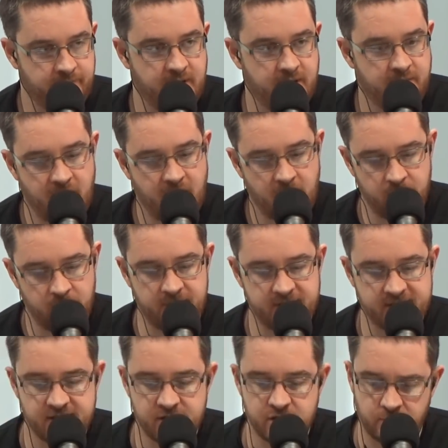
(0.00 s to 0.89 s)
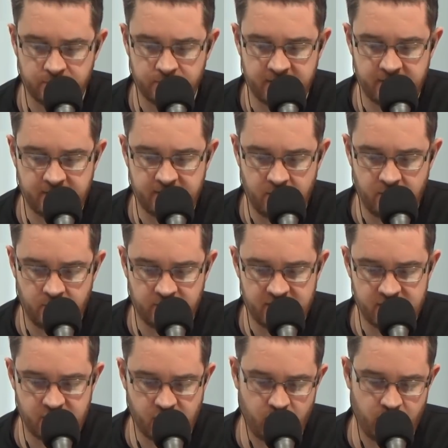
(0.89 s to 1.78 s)
Yeah. Are we missing something? Do you
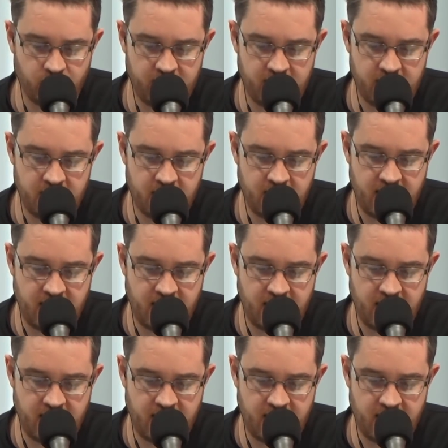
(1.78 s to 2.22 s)
disagree